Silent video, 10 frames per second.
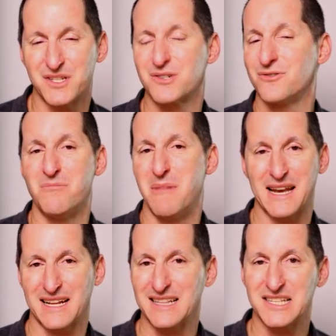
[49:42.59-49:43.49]

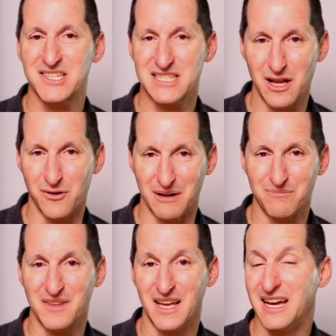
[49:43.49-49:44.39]
dramatically slower,
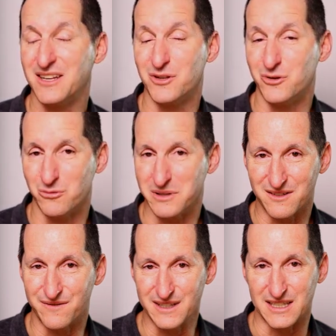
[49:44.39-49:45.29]
and you'll be a
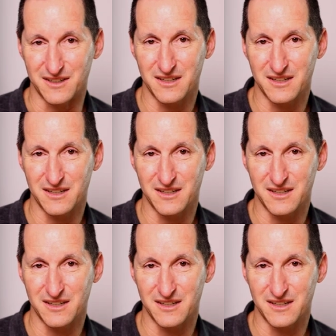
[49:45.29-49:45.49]
villain.